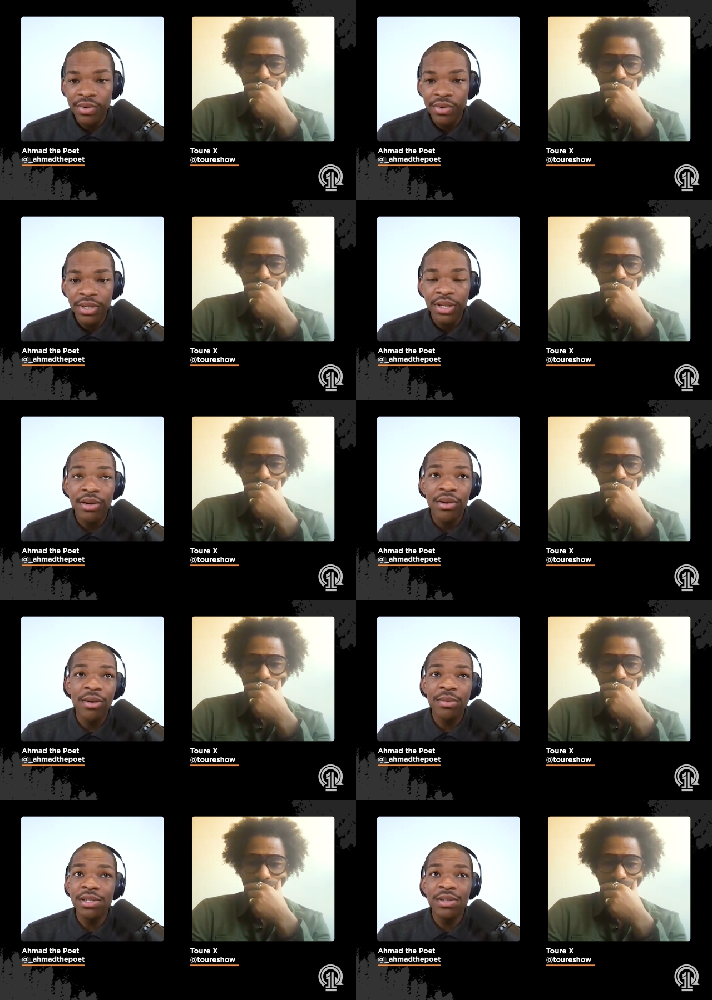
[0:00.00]
Speaker 1: cool and your
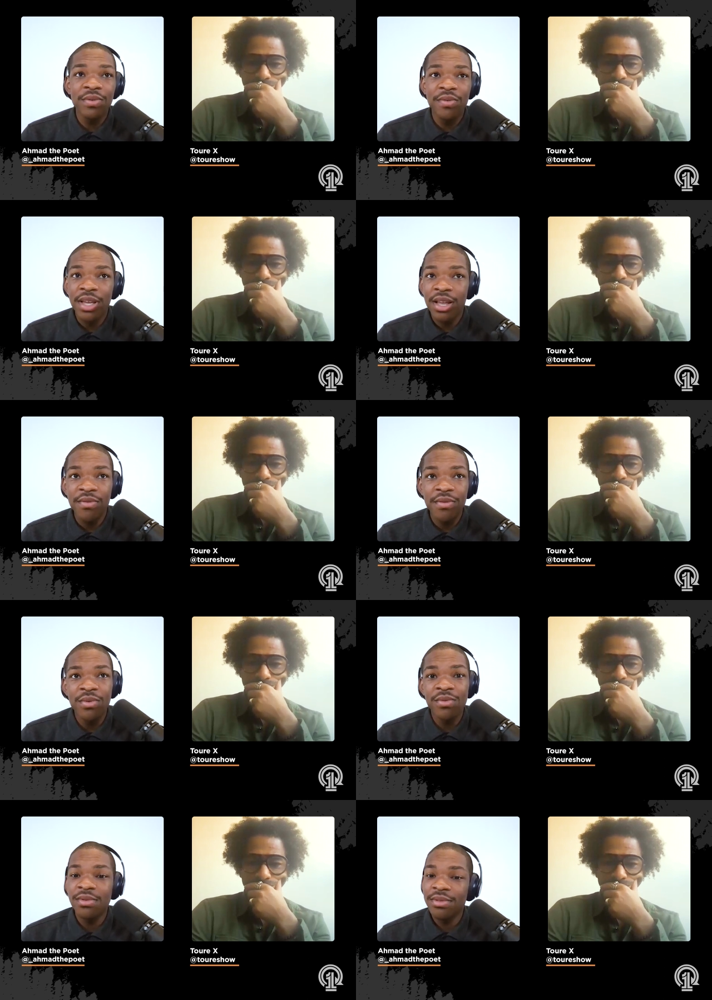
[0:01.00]
calm because you've
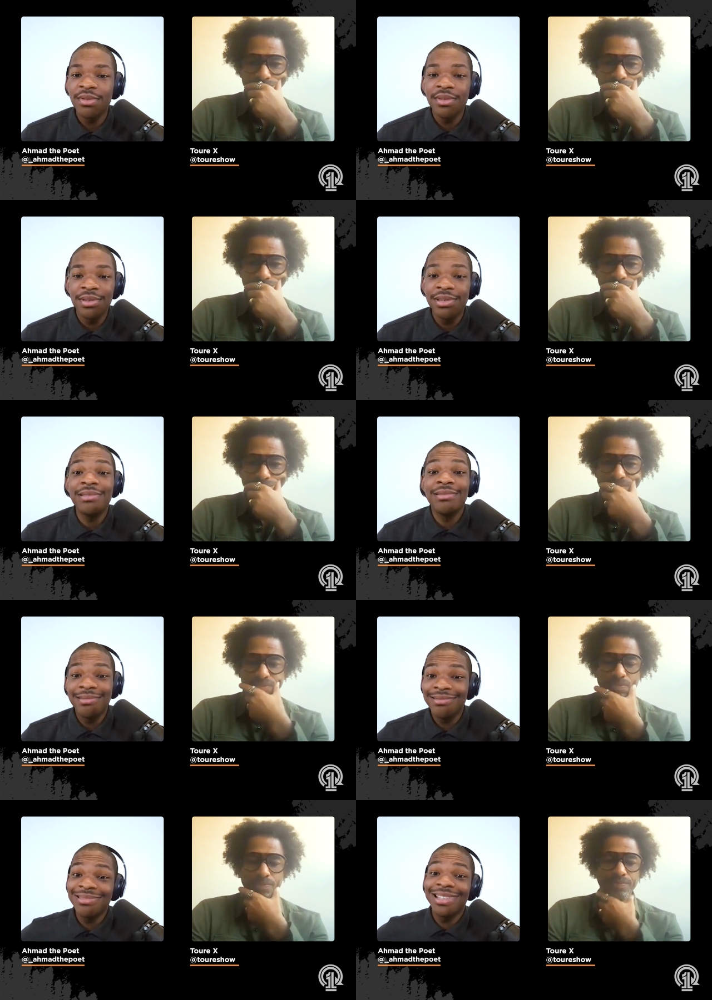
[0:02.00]
interviewed
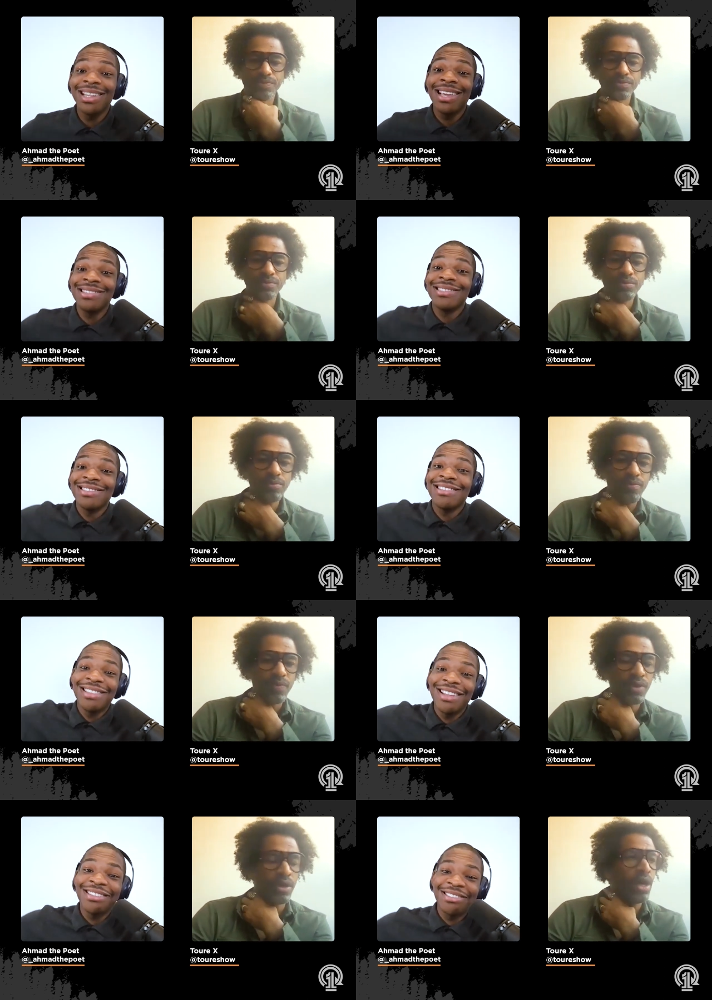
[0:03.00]
the legends of
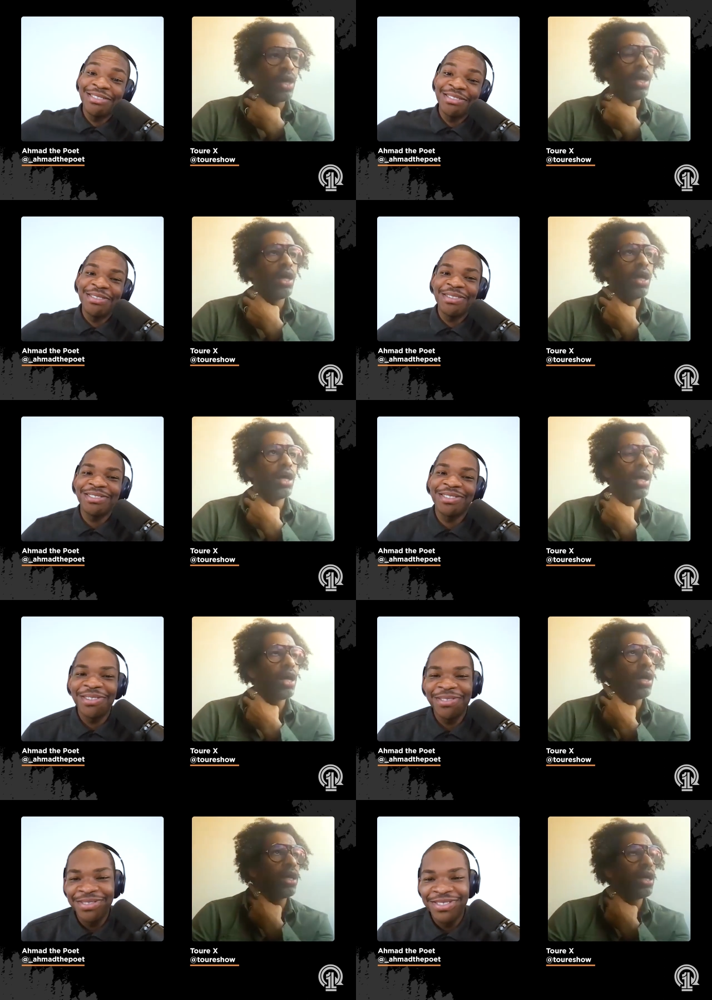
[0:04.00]
the legends, you know.
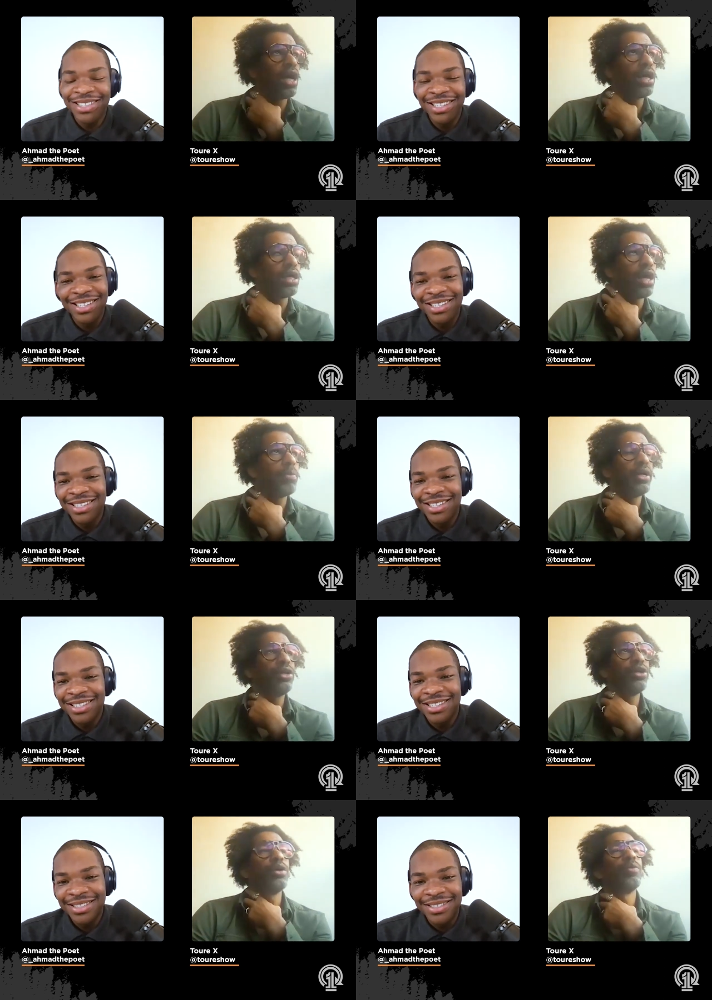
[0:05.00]
So, I mean,
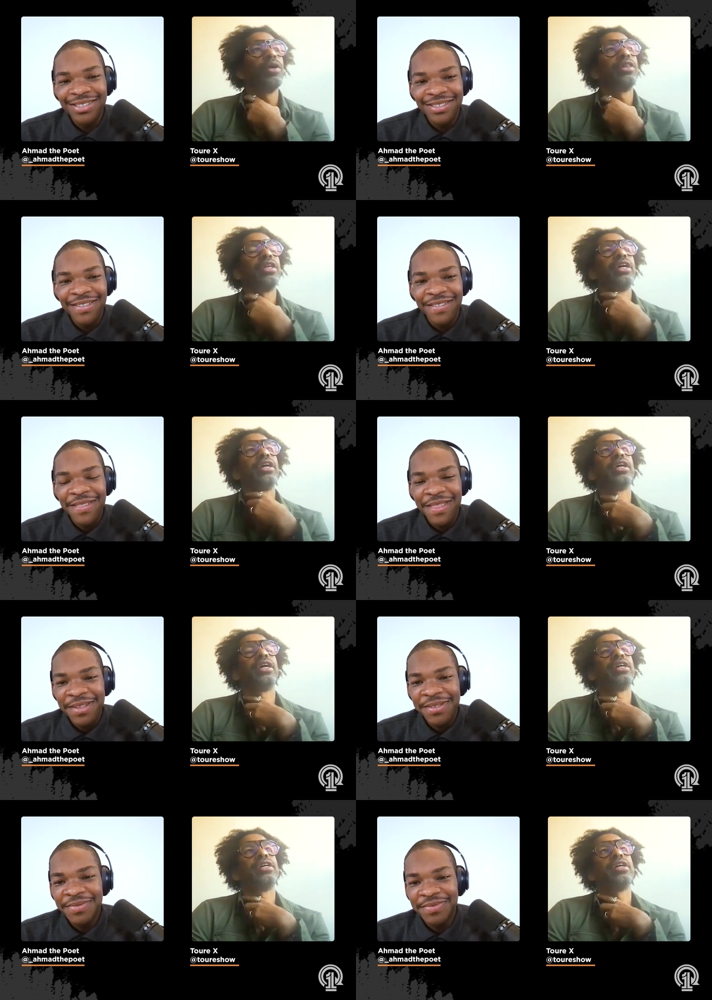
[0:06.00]
you know,
Speaker 2: one thing
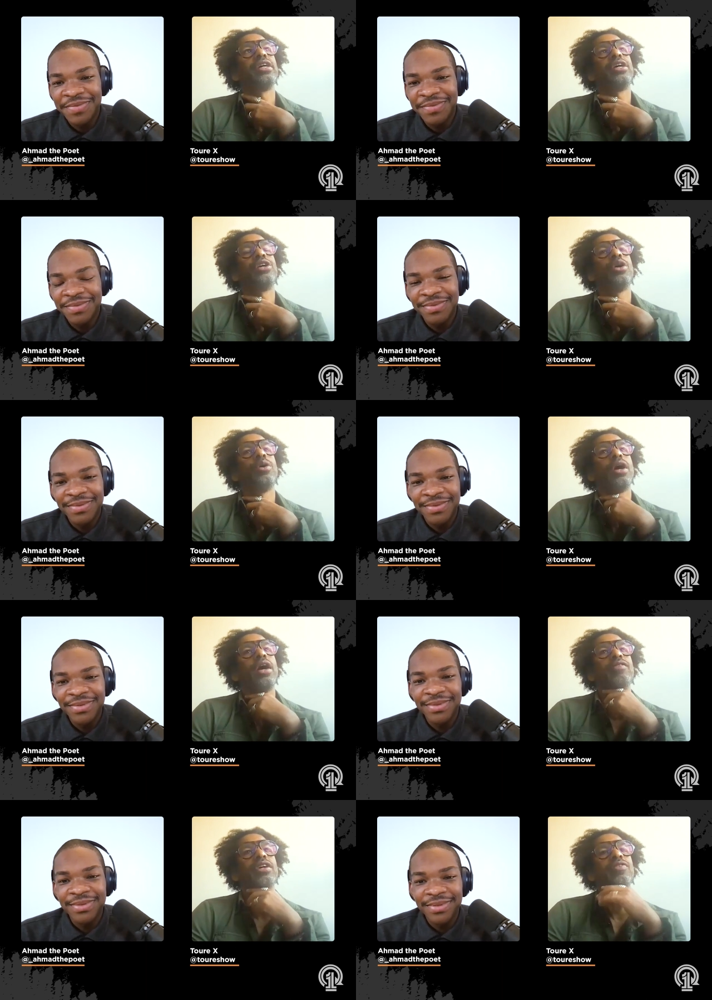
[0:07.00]
is, you know,
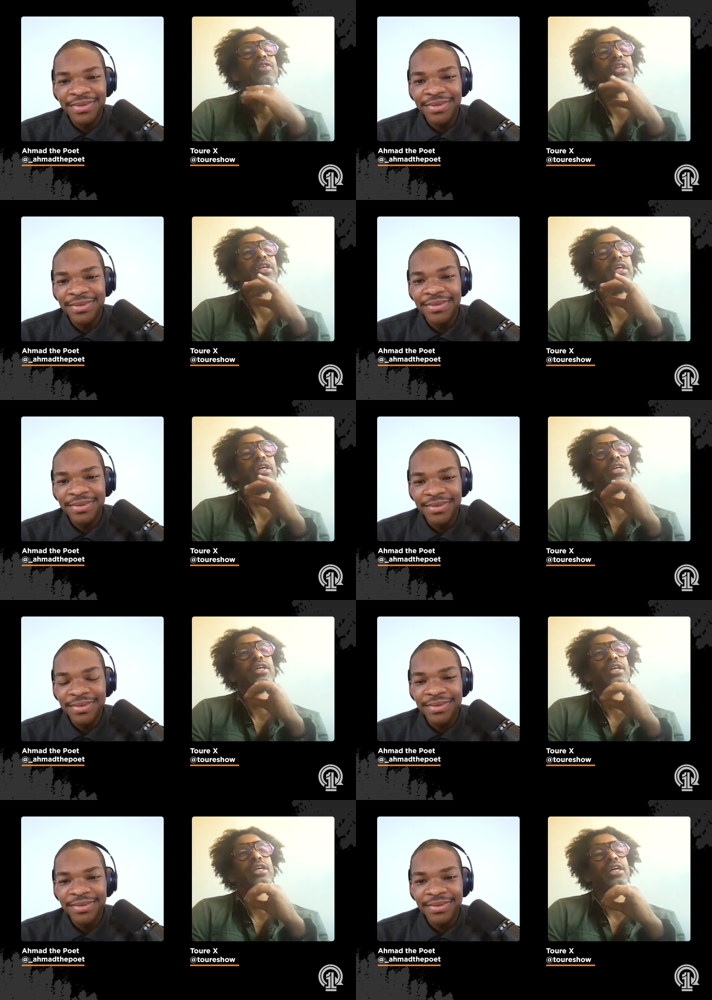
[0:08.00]
I'm definitely
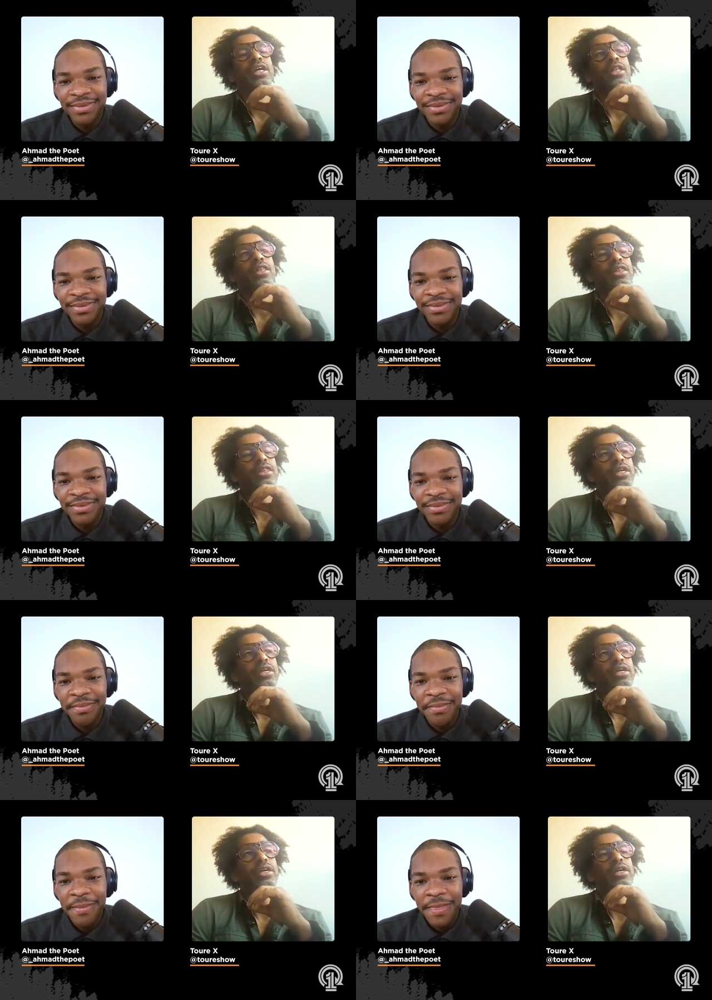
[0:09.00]

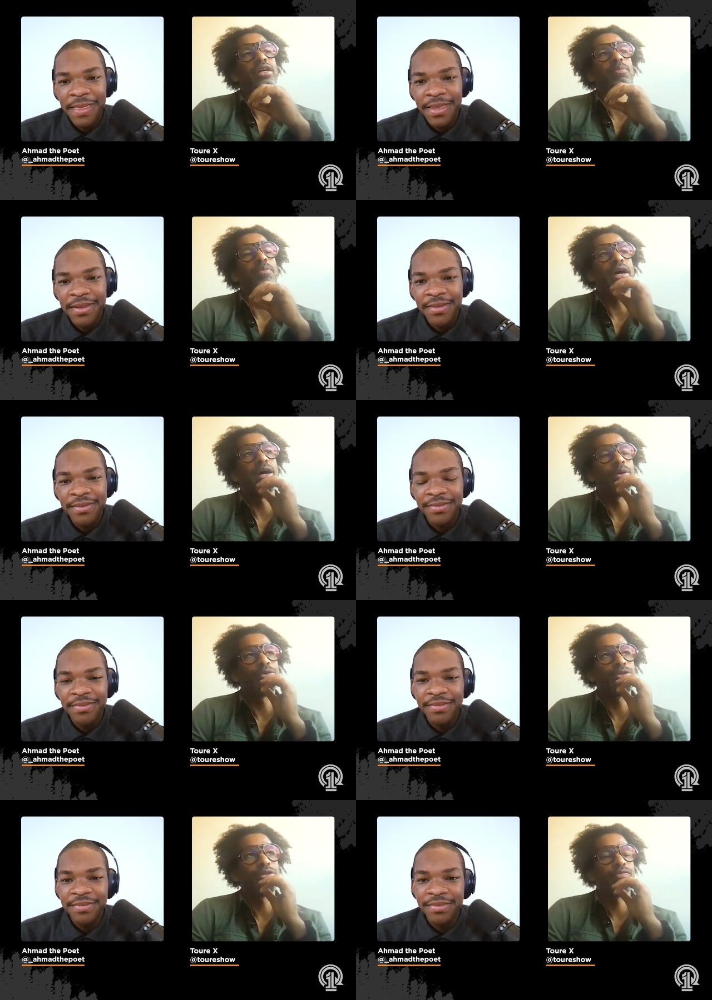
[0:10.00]
thinking
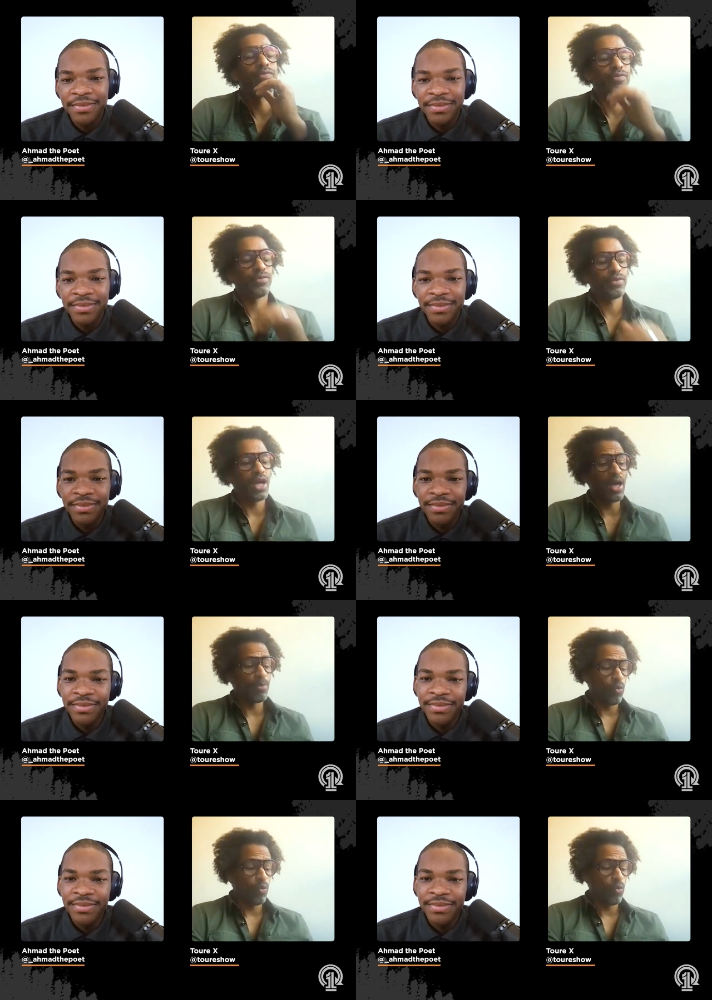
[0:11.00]
about. I'm